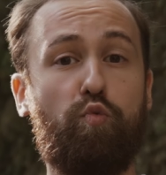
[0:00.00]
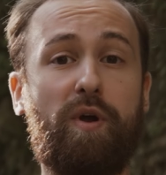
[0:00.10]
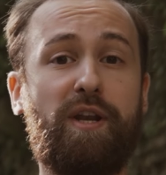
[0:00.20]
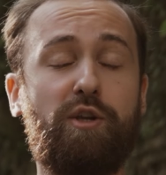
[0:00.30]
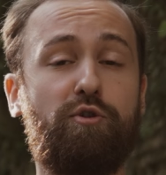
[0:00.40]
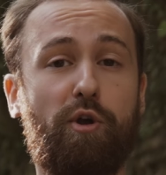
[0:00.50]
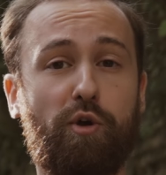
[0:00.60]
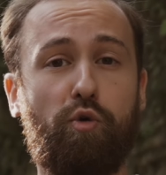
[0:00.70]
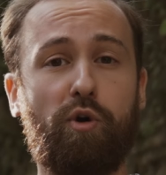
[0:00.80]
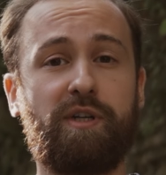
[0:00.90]
When you go to
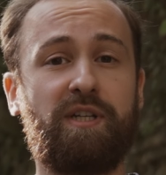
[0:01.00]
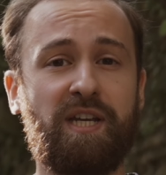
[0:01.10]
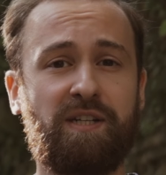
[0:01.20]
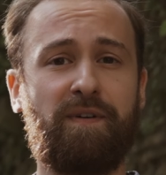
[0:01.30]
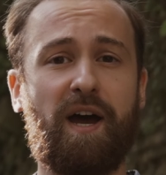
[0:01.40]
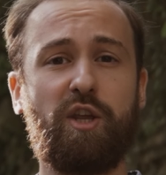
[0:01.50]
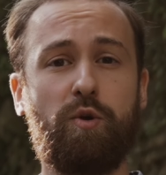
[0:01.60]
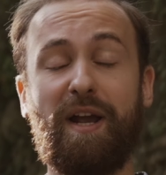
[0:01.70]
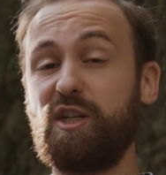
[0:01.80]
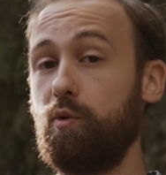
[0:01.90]
court to testify,
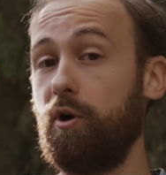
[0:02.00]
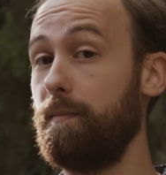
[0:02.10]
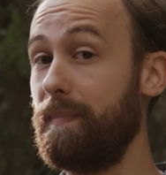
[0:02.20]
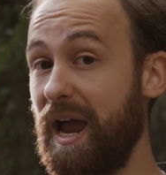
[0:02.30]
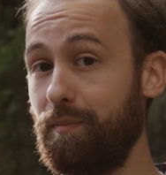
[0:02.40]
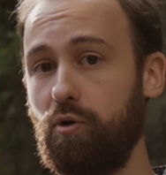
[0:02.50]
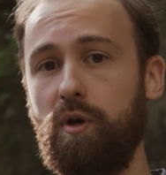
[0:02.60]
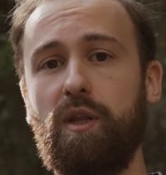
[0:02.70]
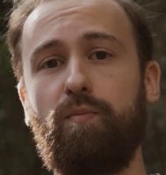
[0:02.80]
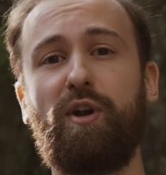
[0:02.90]
you might swear on a Bible.
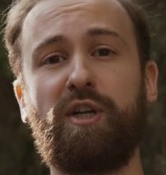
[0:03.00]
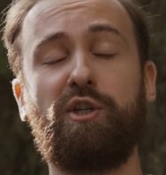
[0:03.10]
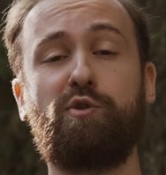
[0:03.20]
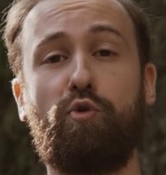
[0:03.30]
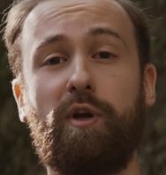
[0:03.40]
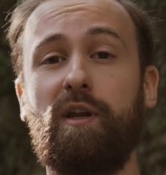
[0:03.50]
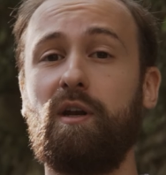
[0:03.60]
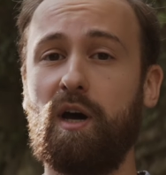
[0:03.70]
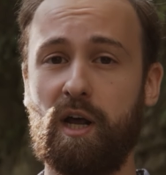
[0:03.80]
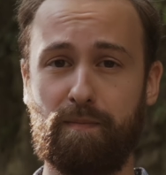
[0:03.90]
The president's sworn
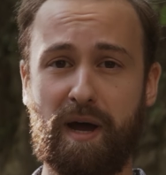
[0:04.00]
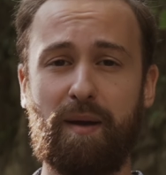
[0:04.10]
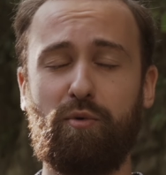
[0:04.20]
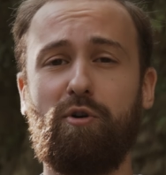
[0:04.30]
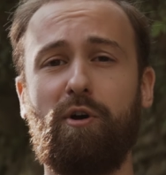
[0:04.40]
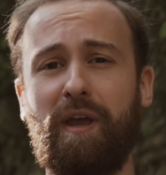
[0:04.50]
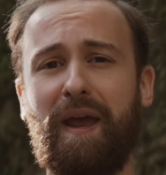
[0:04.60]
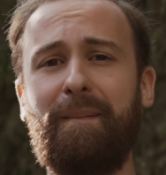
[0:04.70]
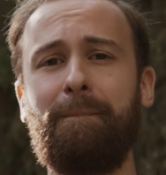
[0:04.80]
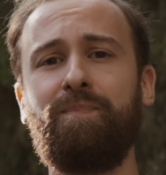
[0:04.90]
in on a Bible,
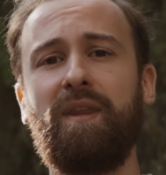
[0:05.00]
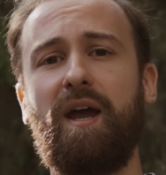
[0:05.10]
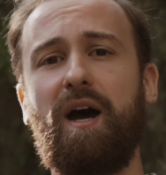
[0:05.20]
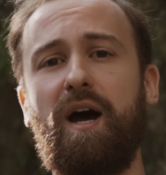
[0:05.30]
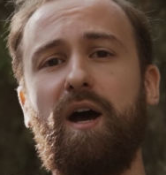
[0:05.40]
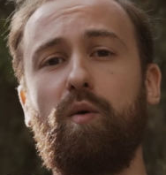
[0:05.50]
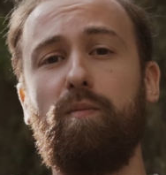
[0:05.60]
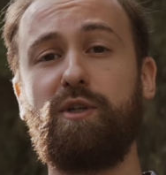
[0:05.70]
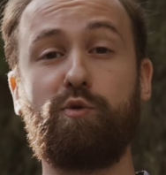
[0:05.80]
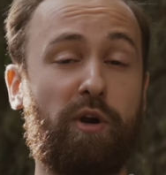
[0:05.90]
okay?
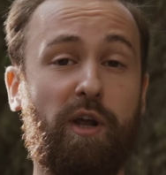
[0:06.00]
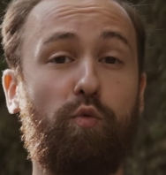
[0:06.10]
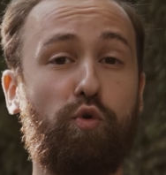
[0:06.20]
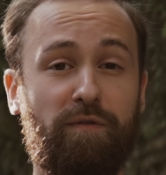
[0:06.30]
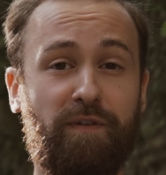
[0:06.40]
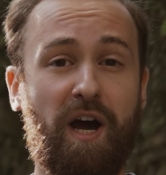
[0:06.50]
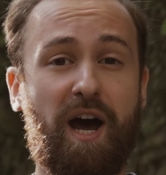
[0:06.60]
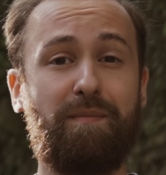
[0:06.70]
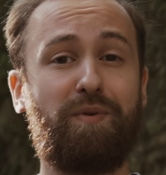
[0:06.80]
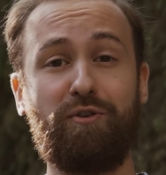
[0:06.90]
Swearing on the Word of
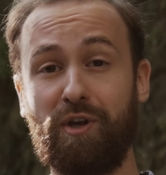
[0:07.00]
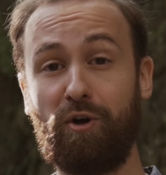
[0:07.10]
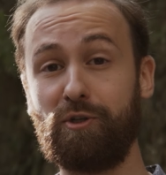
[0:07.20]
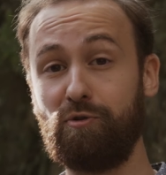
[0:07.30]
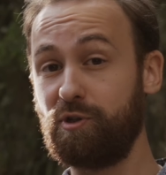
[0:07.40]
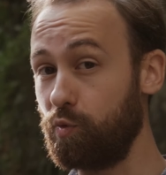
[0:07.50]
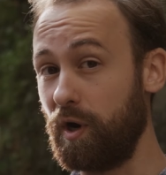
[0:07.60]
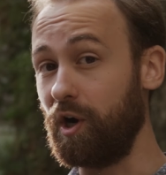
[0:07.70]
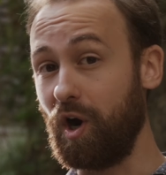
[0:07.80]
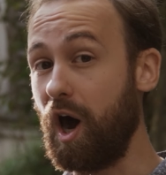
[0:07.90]
God, but you can also
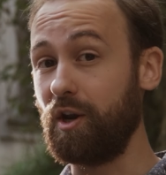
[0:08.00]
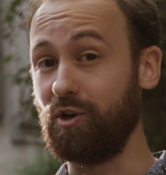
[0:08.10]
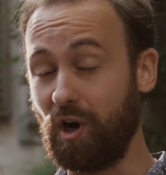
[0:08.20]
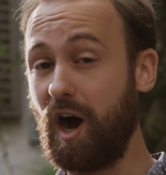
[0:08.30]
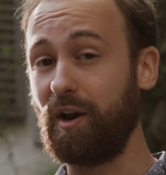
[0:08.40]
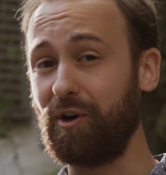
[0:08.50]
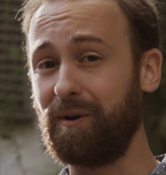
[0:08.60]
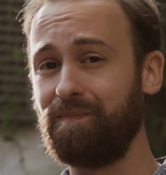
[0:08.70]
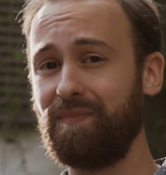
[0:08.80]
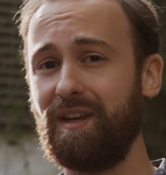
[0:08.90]
swear on your honor.
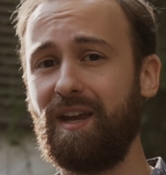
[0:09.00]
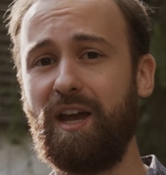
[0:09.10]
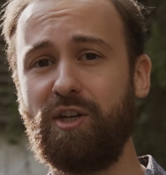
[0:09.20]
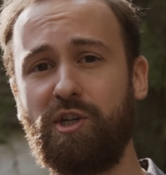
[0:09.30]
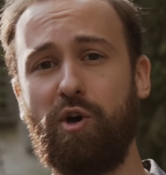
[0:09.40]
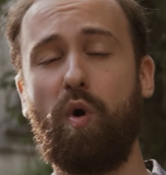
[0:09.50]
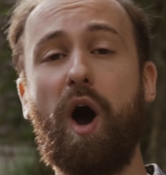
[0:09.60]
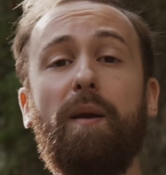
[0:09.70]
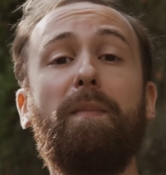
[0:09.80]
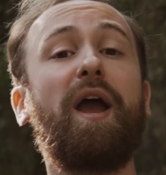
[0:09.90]
And so,
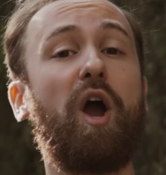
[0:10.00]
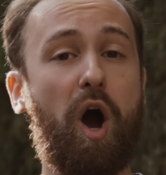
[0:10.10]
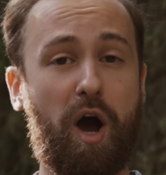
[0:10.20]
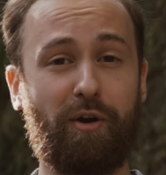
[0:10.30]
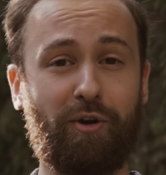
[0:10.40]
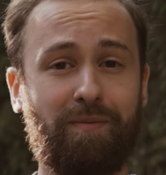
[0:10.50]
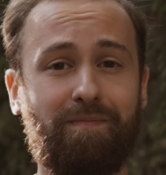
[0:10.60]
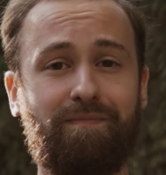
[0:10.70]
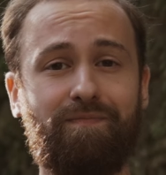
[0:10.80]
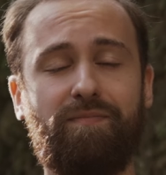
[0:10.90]
on my honor,
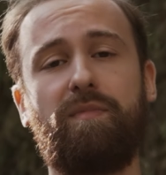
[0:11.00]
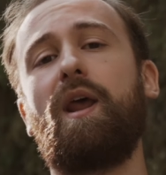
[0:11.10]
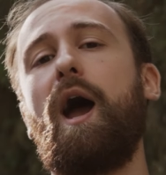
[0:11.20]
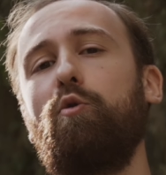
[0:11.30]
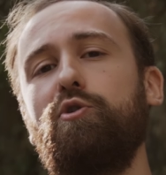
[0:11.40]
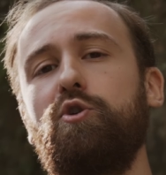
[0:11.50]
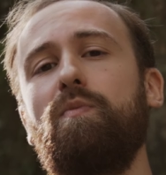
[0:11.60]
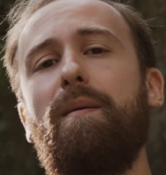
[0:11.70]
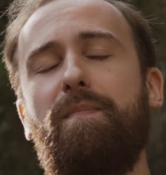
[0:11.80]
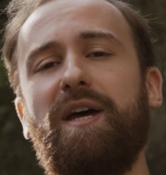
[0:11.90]
I will do
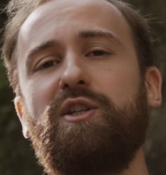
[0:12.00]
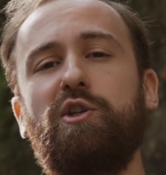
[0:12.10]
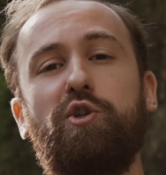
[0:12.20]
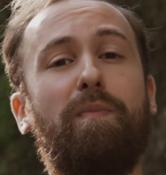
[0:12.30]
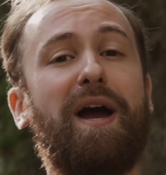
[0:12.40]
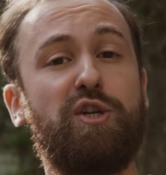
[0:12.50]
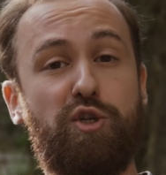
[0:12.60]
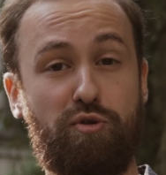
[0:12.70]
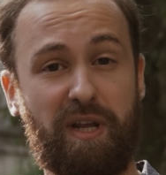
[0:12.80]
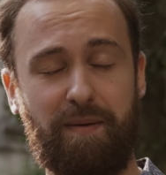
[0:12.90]
my best to do my
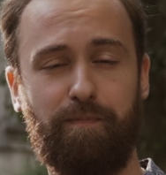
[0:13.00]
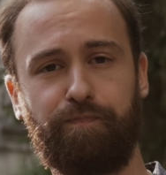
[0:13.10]
duty.